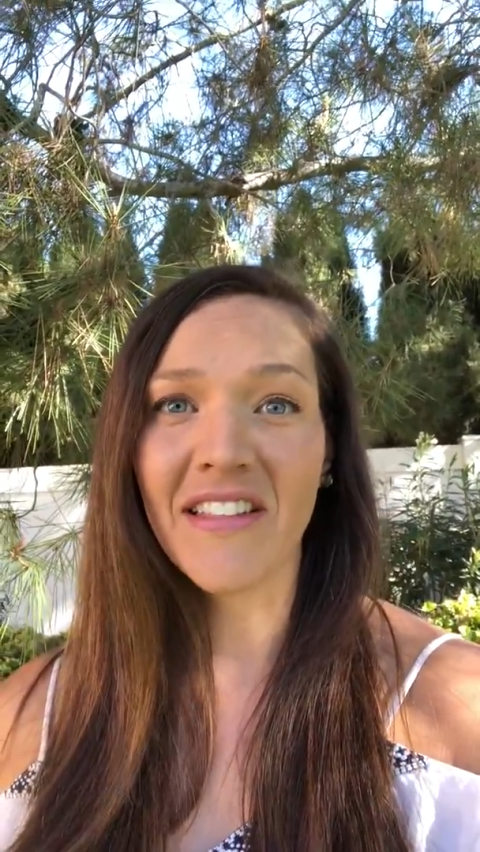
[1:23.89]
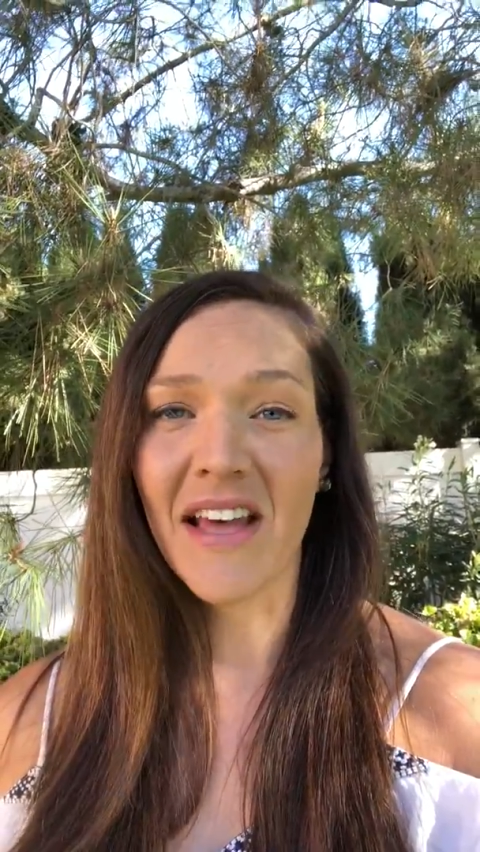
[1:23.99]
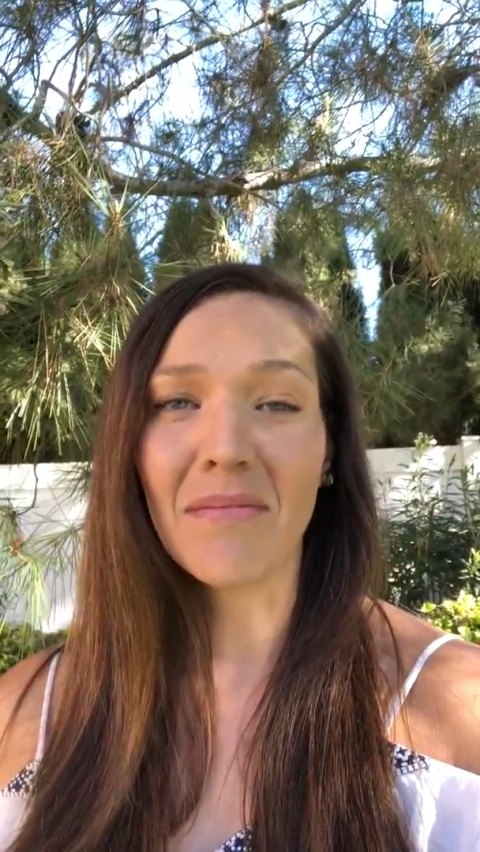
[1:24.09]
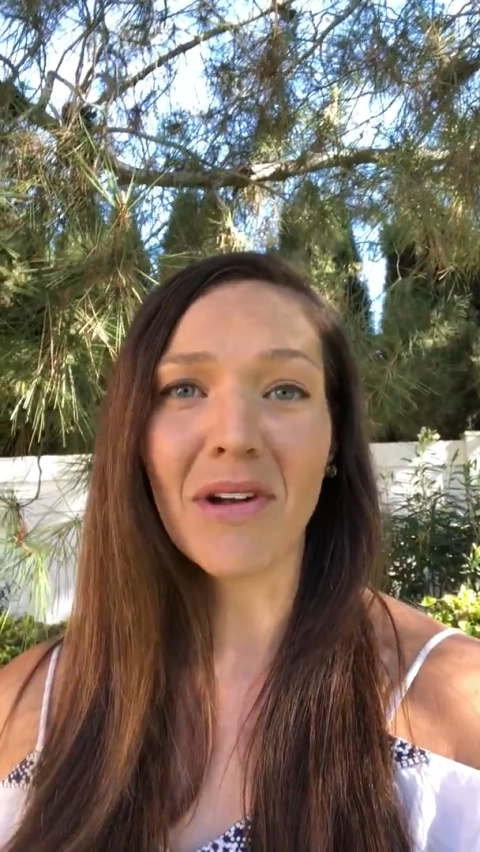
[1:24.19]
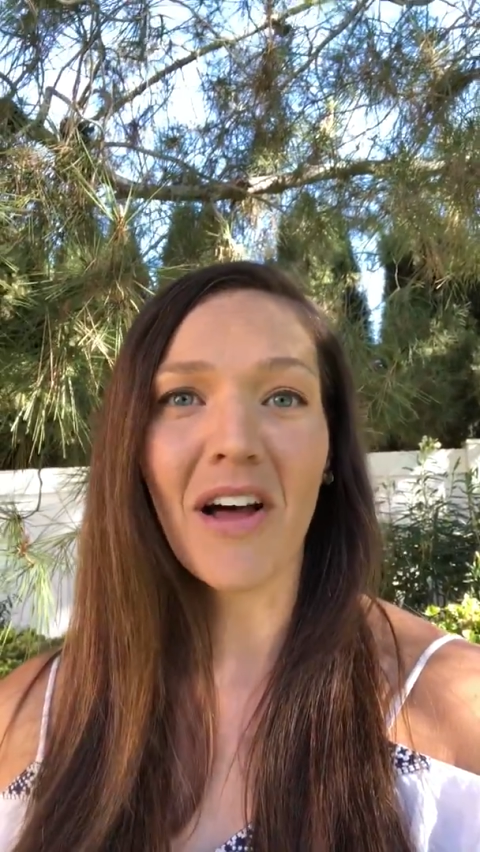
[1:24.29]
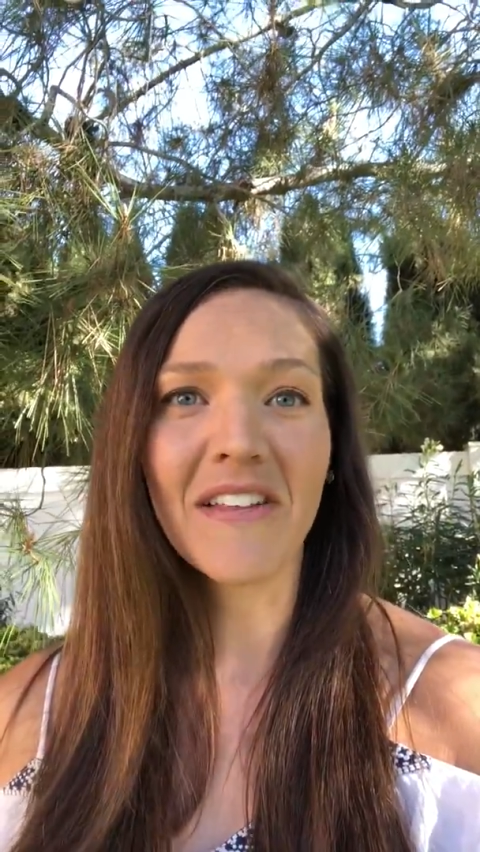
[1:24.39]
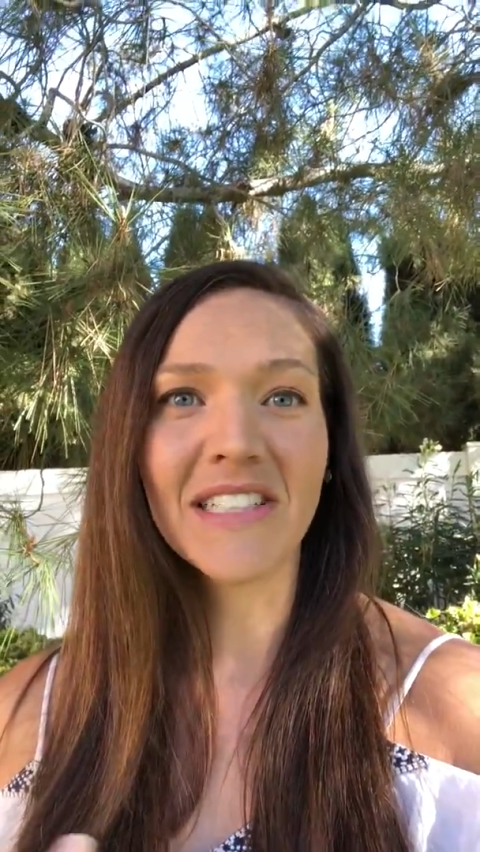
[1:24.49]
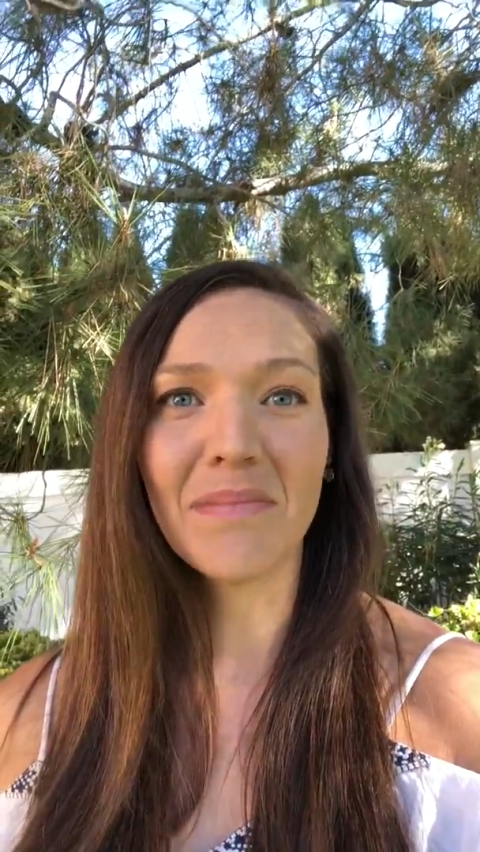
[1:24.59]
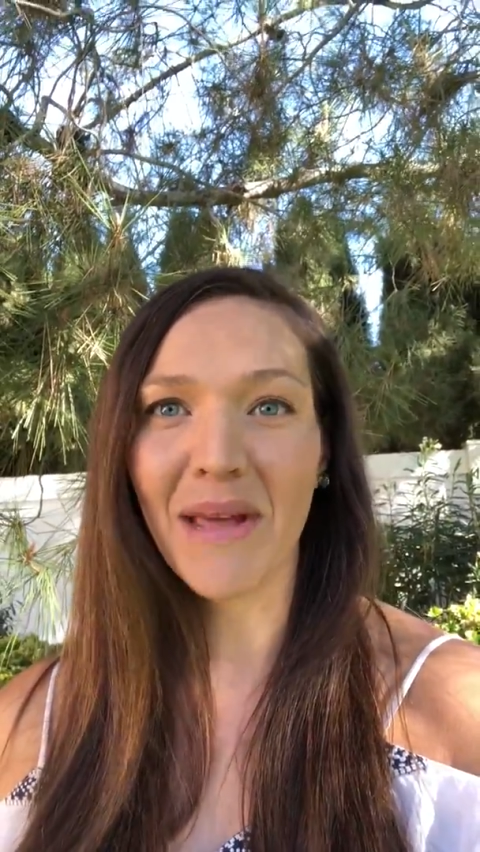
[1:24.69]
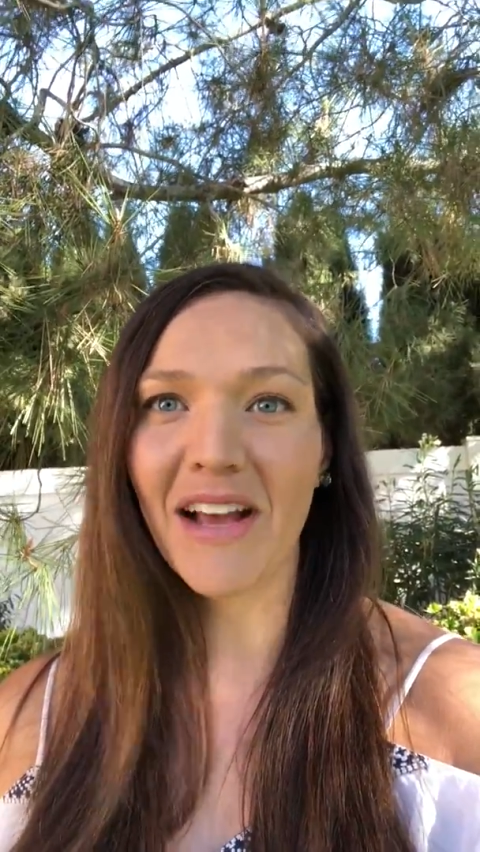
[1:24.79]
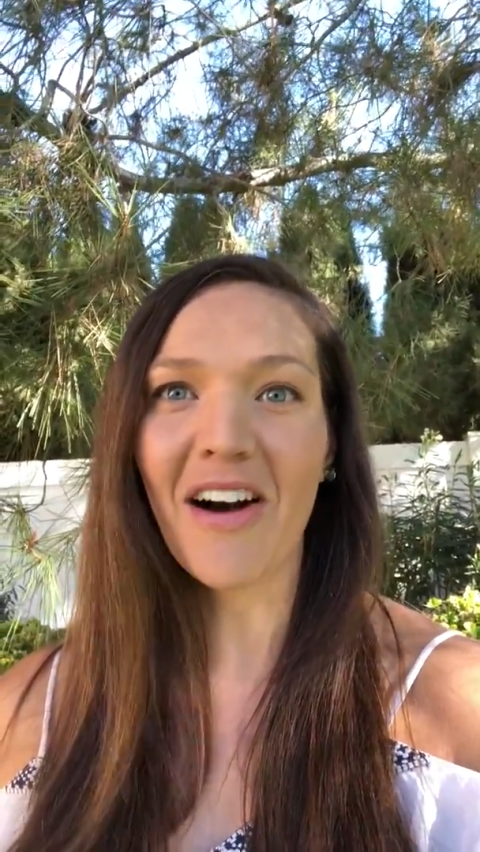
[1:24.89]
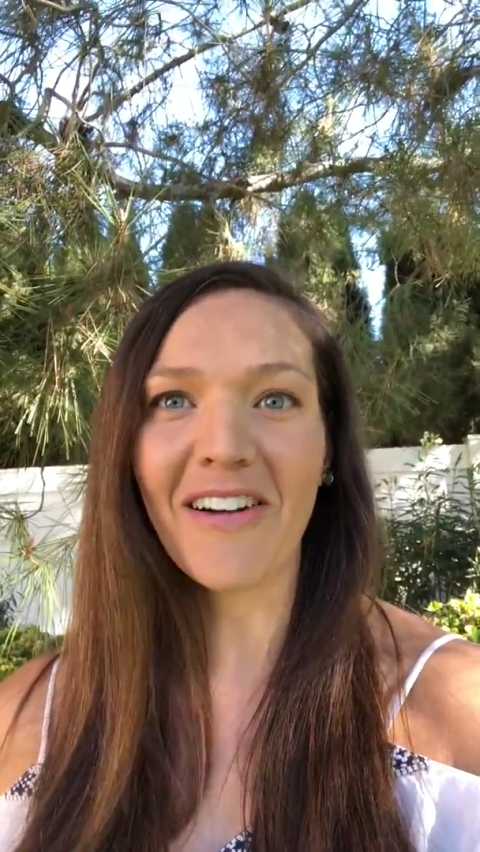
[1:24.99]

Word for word: to them on these big